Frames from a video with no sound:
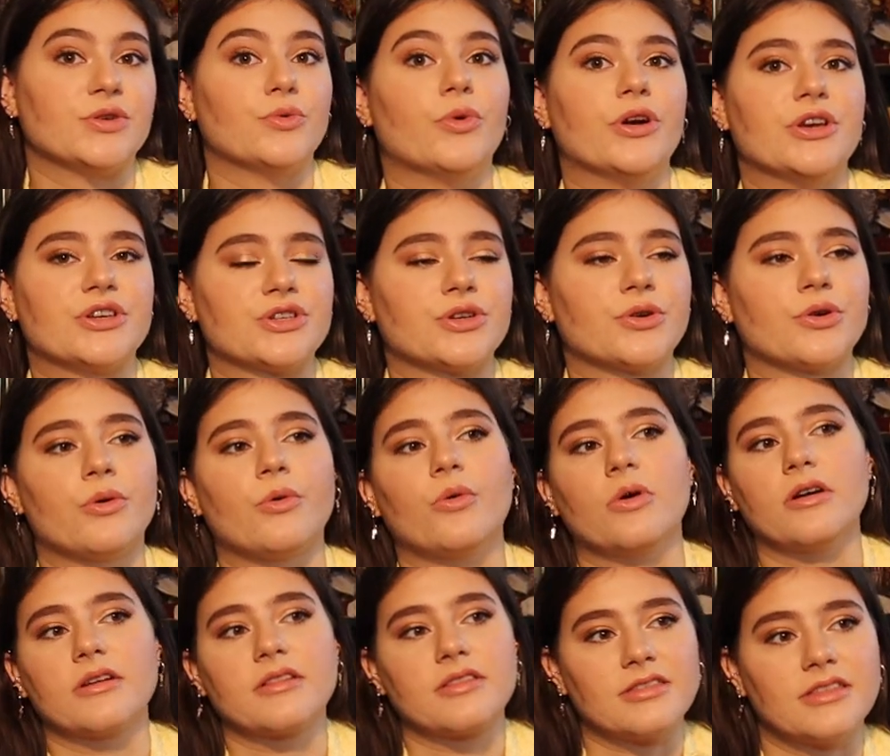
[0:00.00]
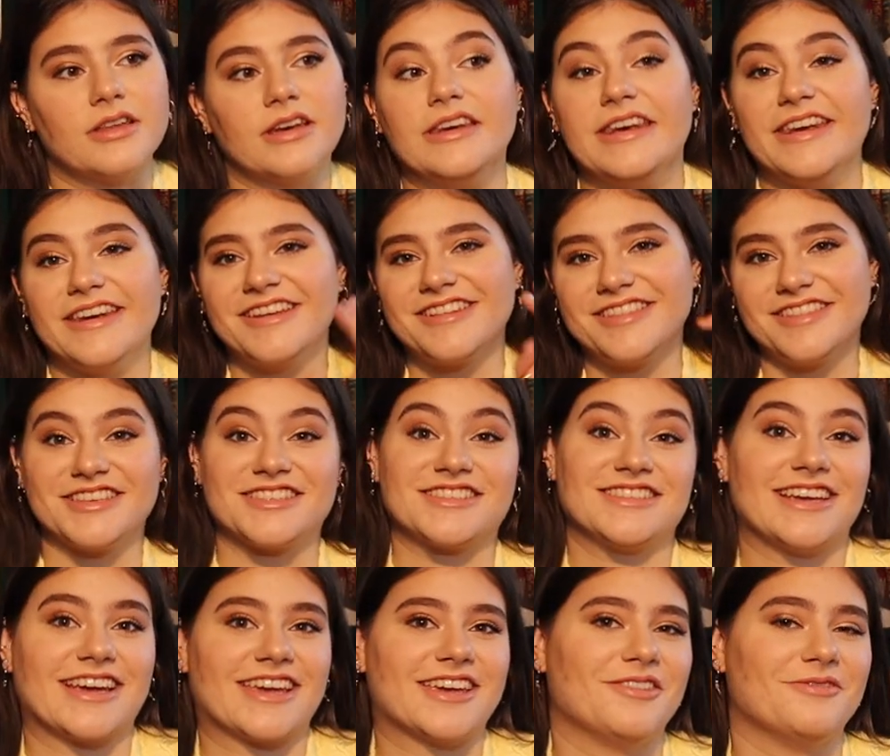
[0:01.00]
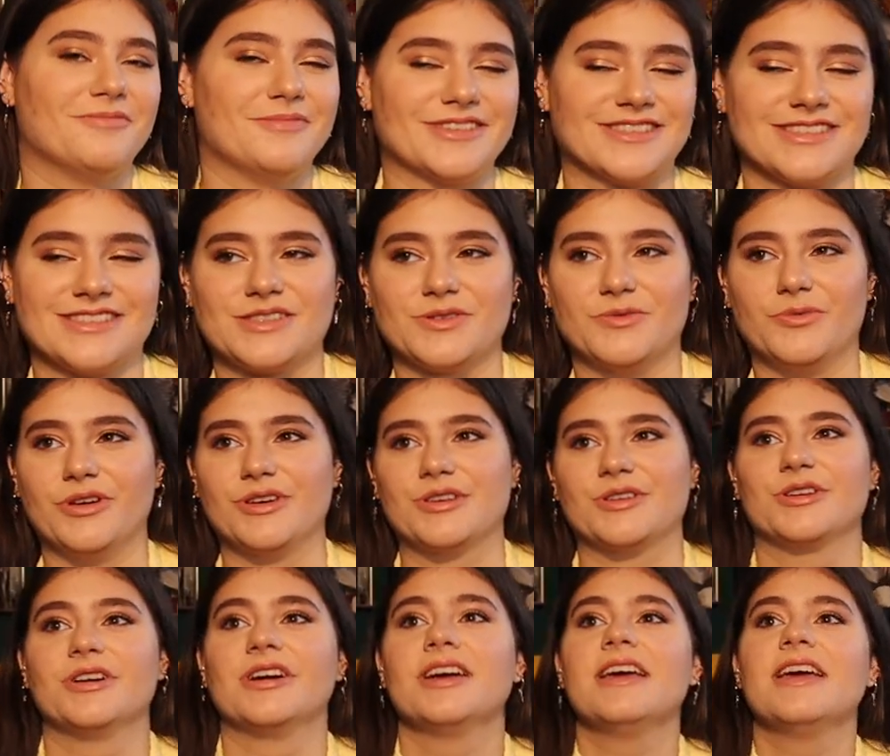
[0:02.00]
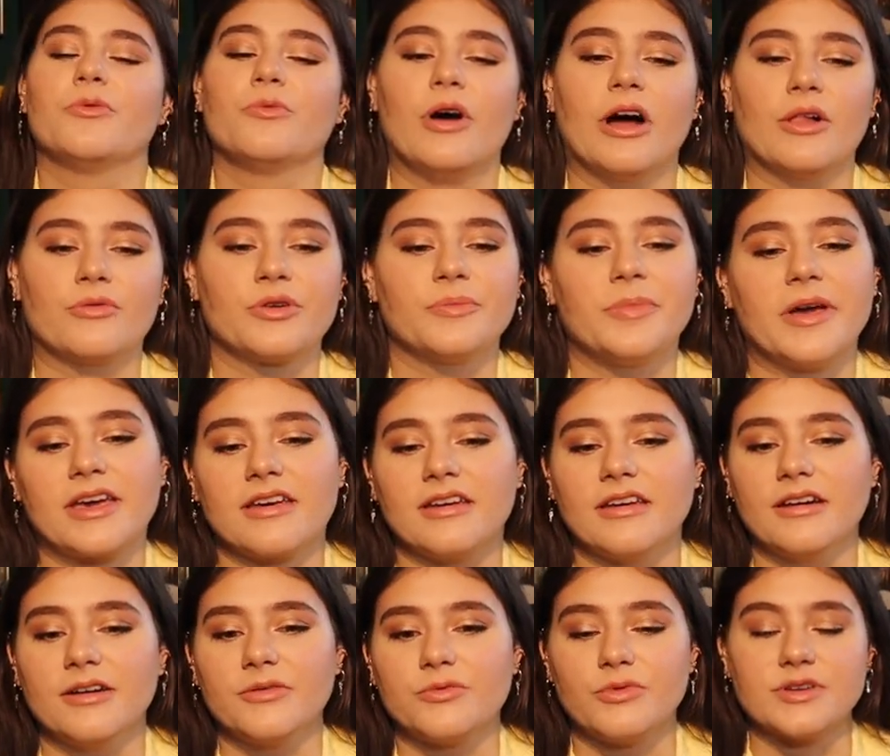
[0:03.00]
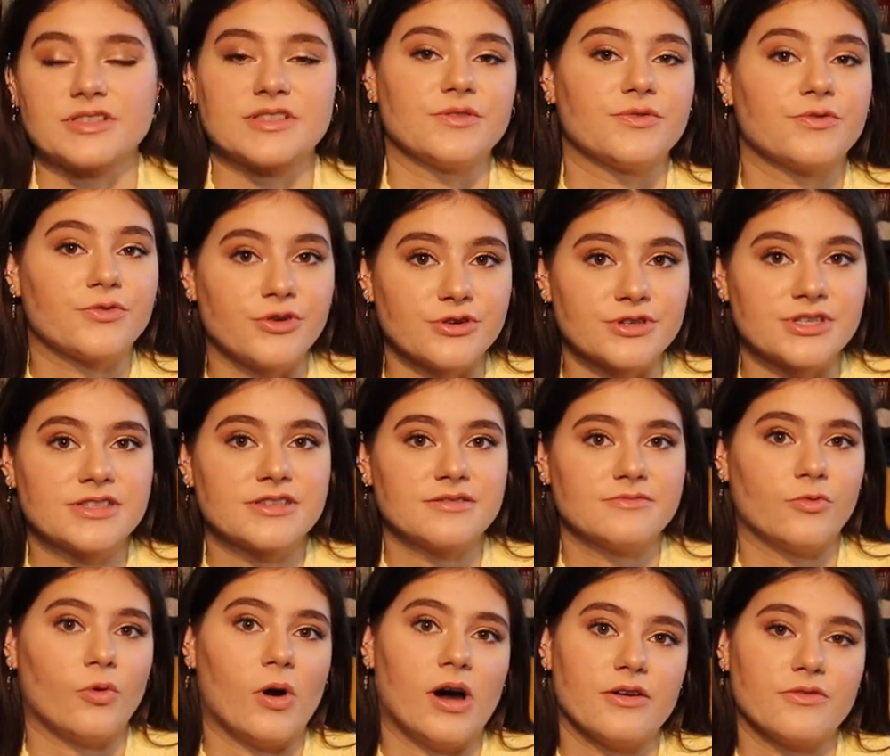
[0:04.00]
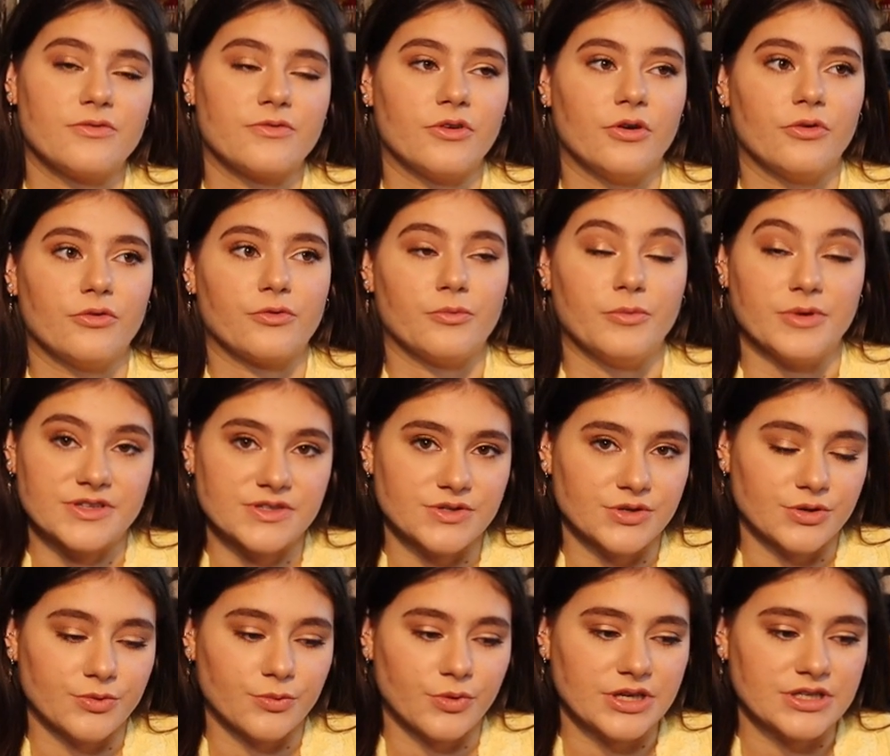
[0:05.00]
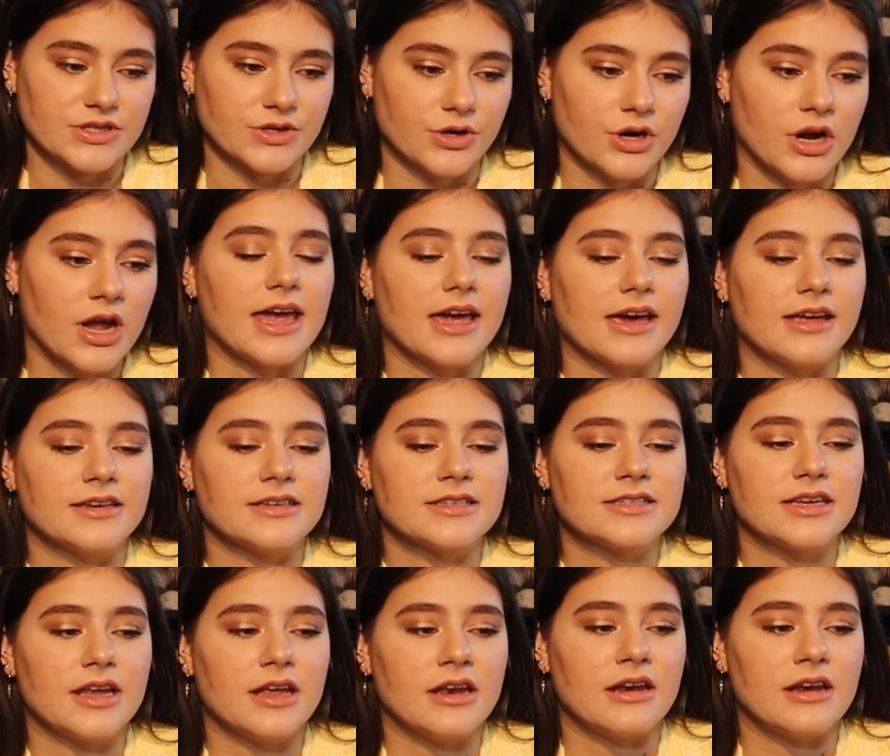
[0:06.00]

De Winter, or the second Mrs. De Winter, while Rebecca was the first wife of Mr. De Winter. And